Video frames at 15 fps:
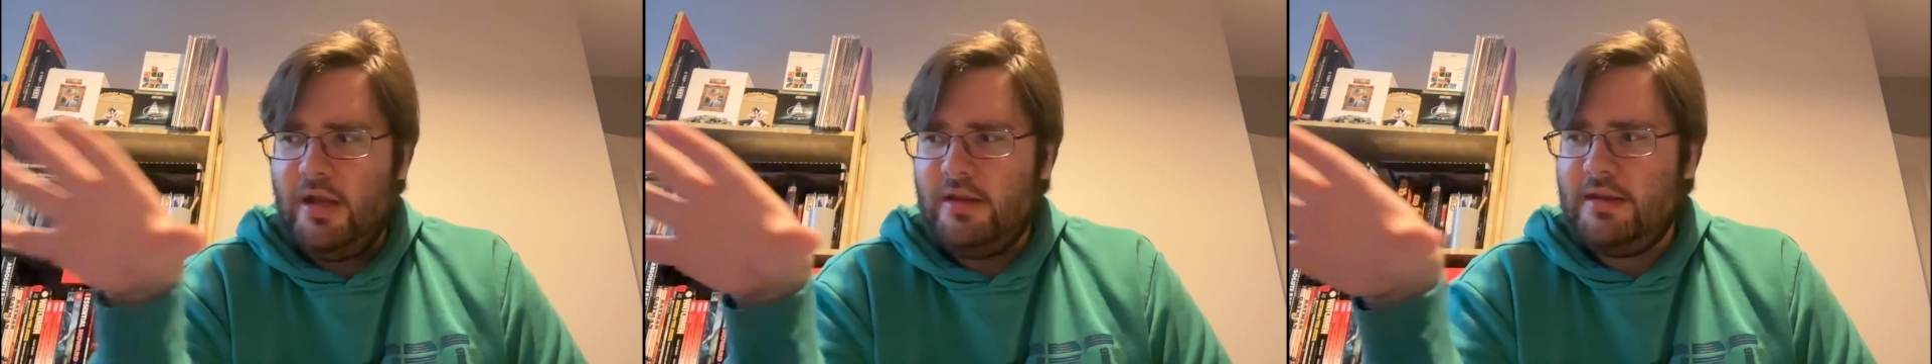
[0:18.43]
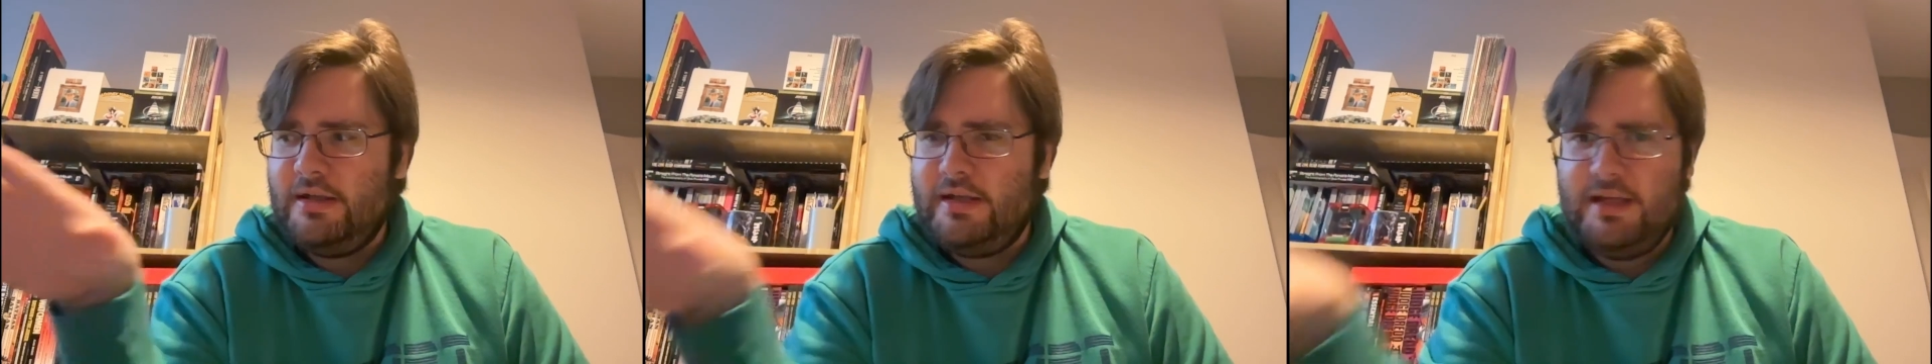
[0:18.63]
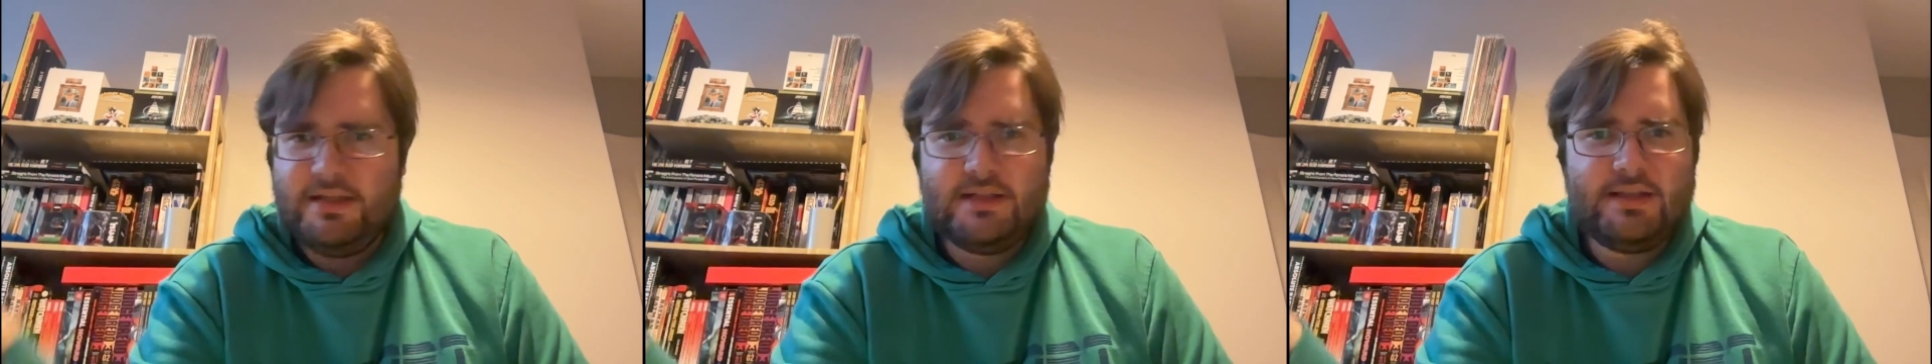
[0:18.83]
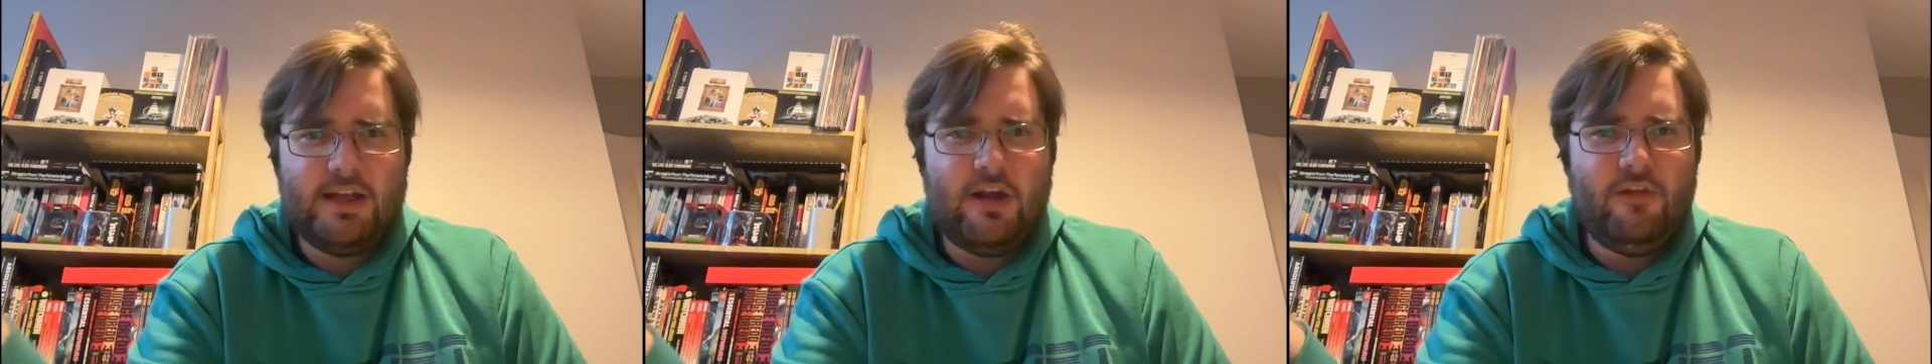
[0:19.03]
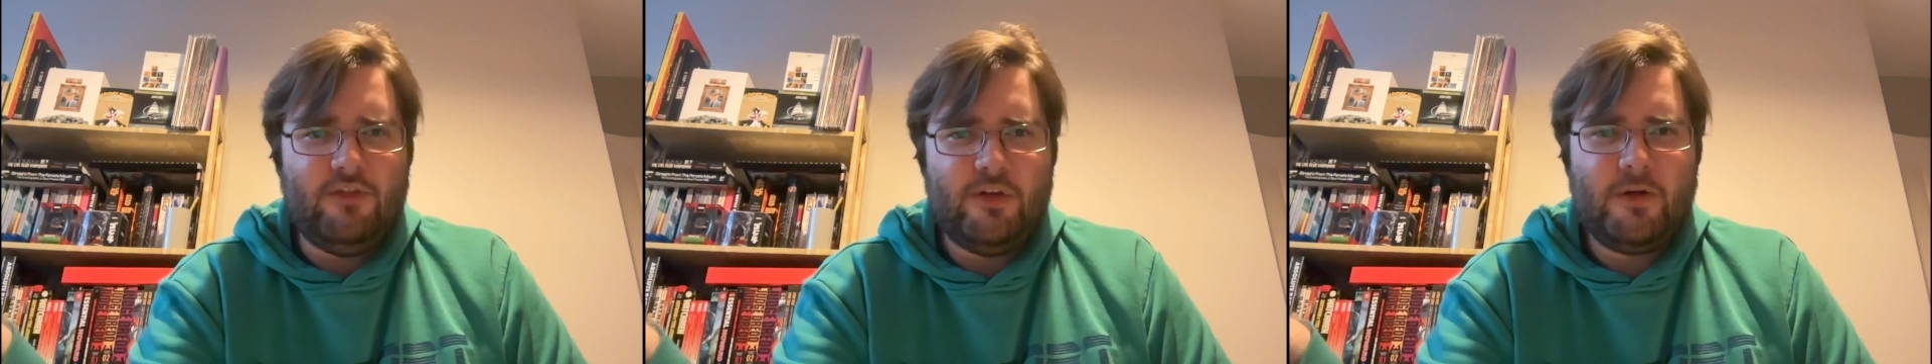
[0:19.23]
the discs
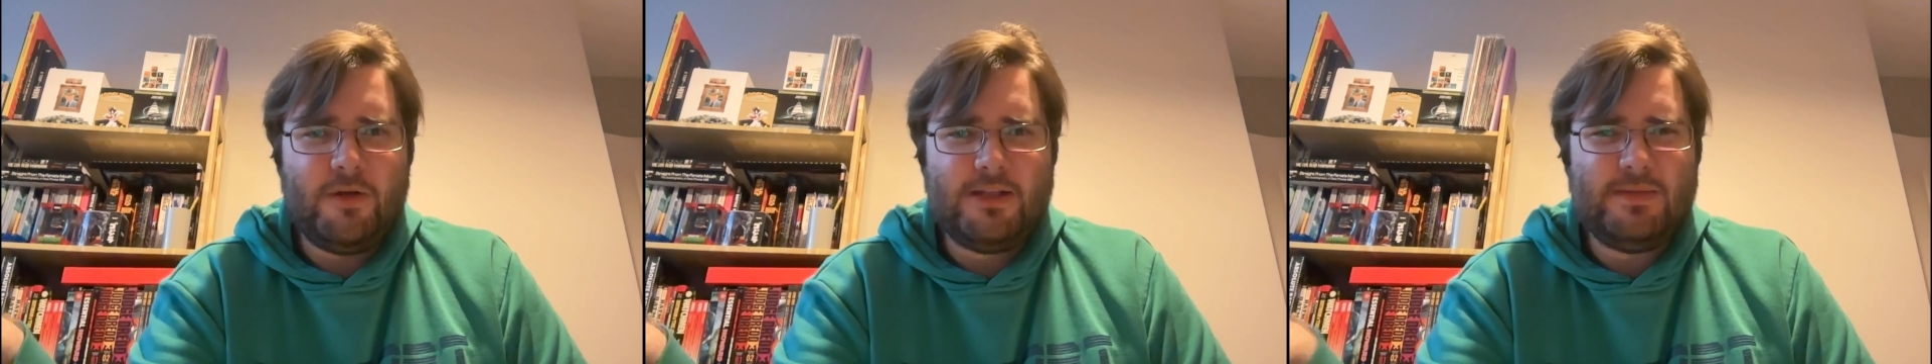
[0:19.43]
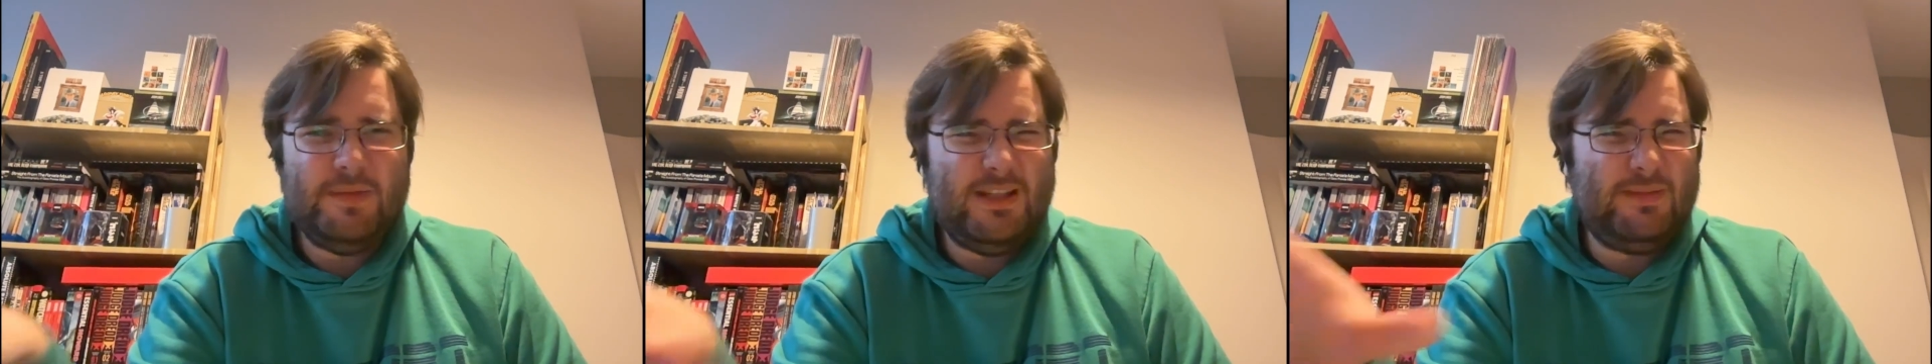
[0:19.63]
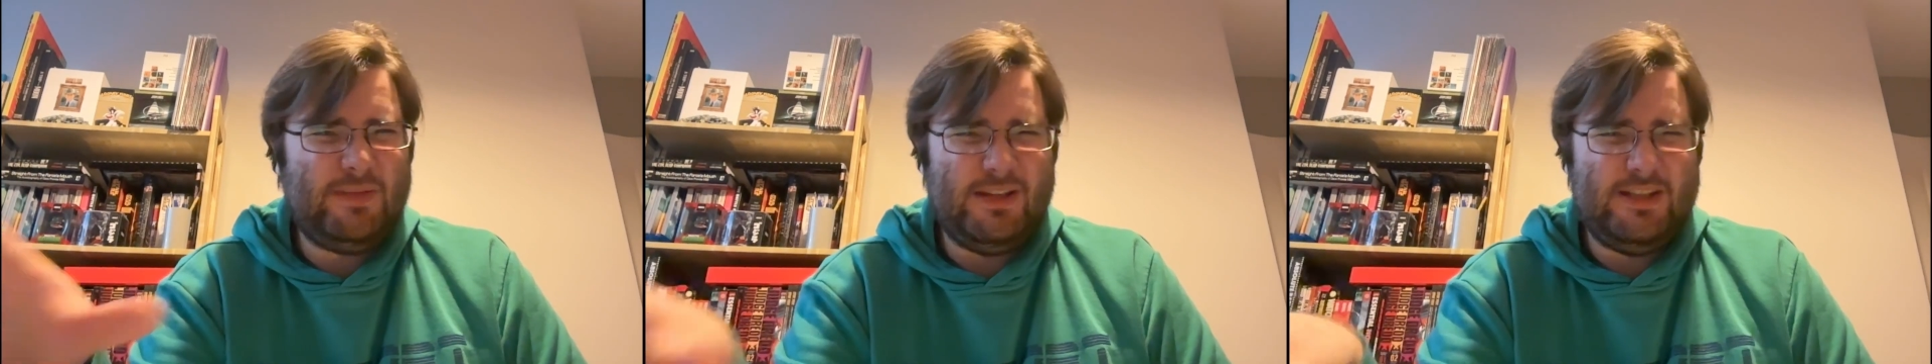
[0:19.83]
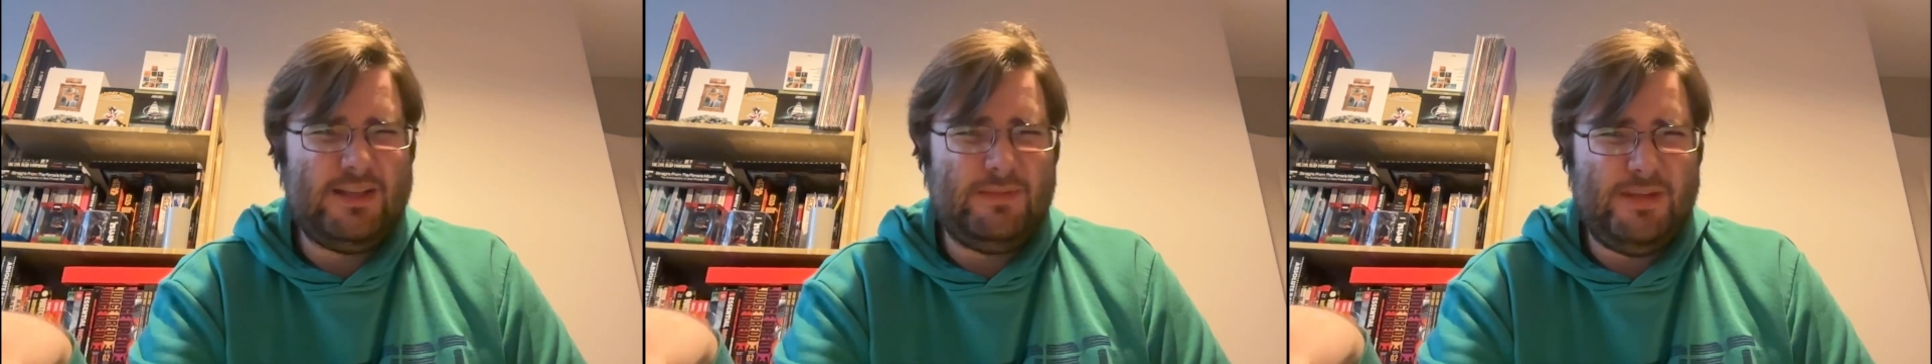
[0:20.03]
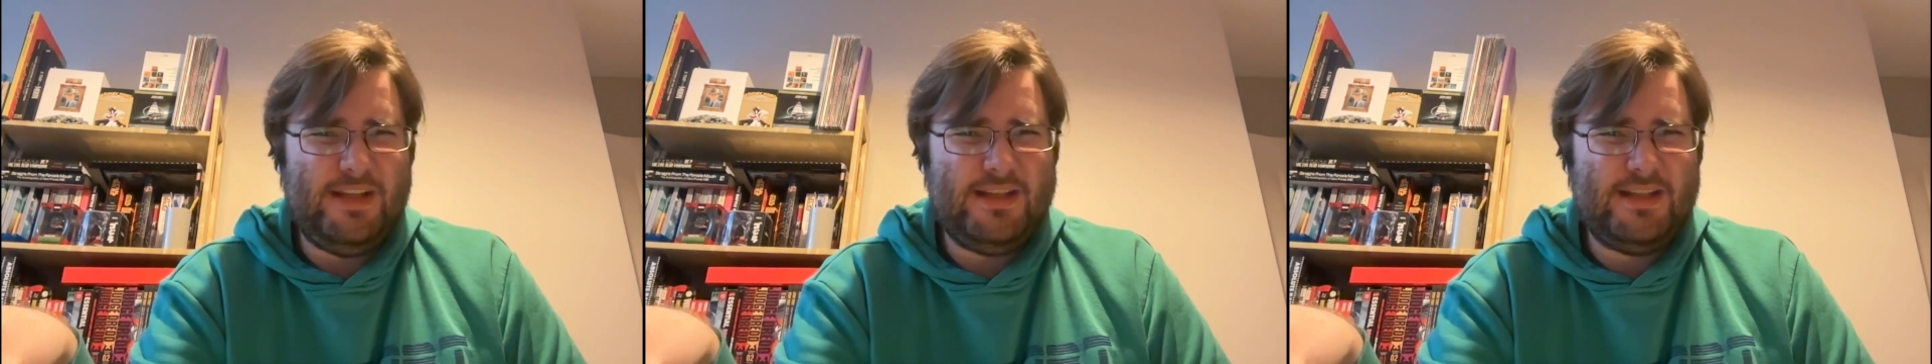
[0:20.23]
I got for Christmas, plus
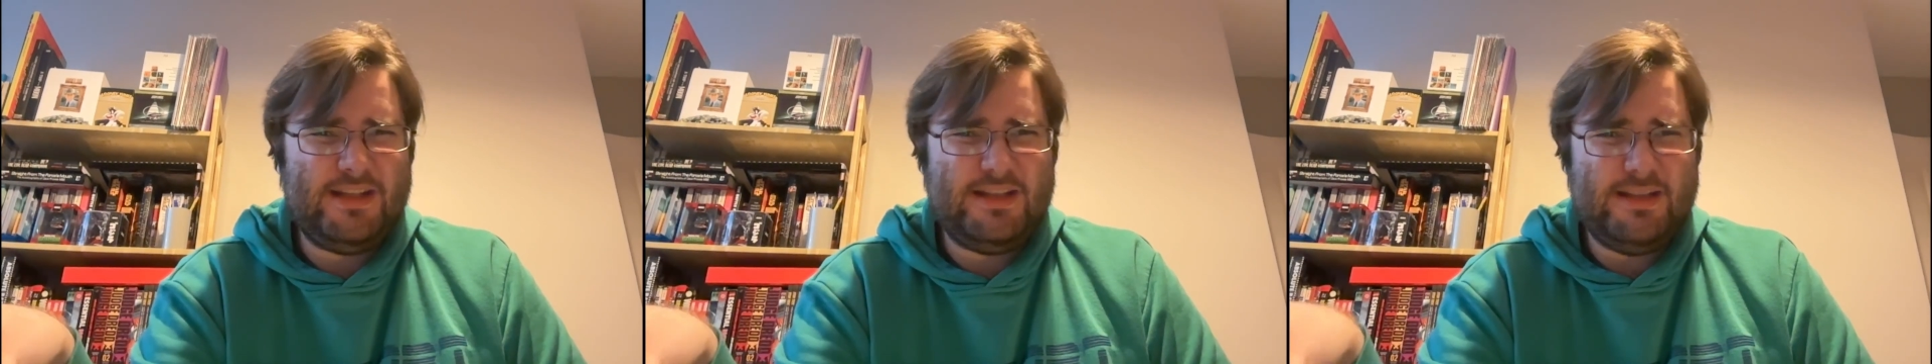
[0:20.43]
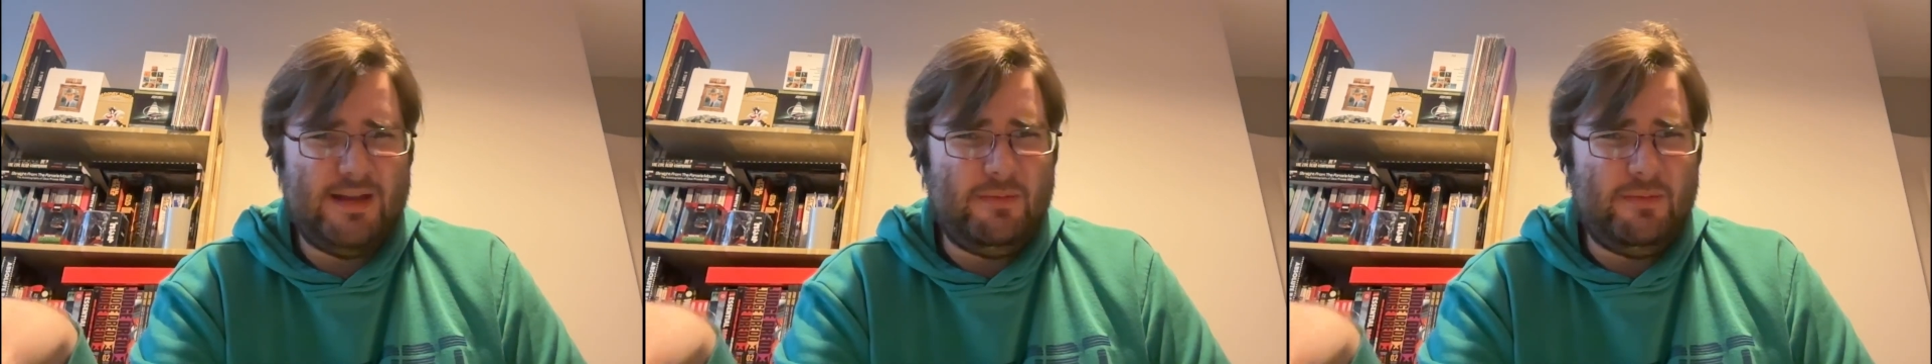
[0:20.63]
some discs